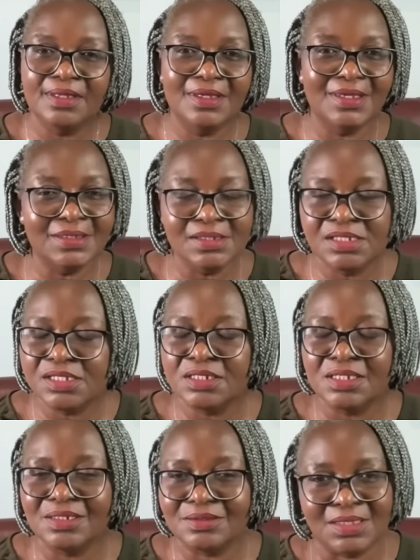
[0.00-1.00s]

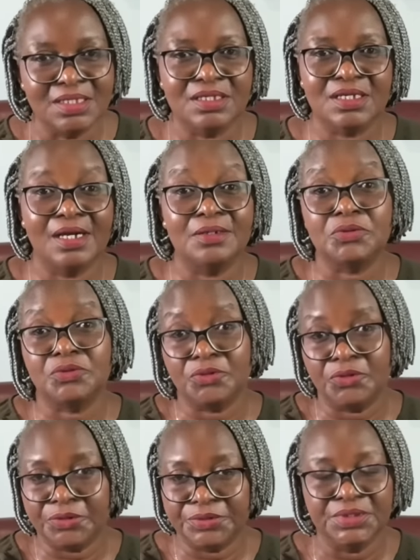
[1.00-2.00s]
anything can
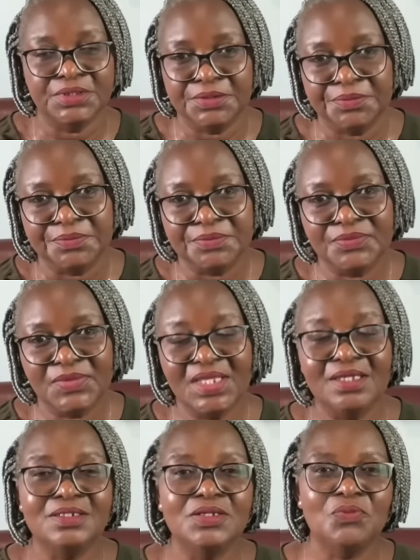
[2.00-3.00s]
crawl in,
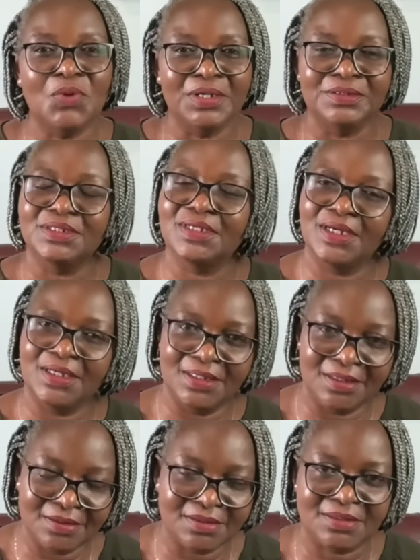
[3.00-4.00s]
anyone can
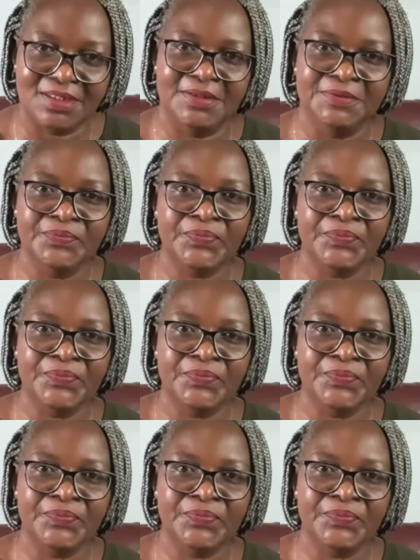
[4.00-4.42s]
enter.